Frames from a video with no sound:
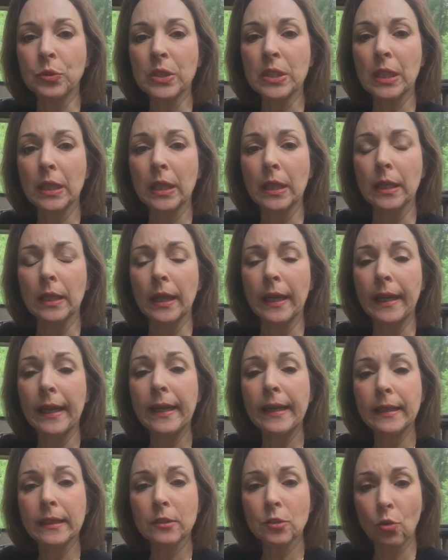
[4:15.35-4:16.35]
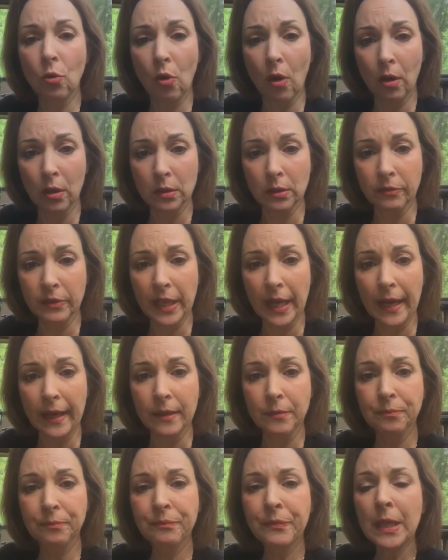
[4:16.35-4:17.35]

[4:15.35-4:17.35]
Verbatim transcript: to handle all of that.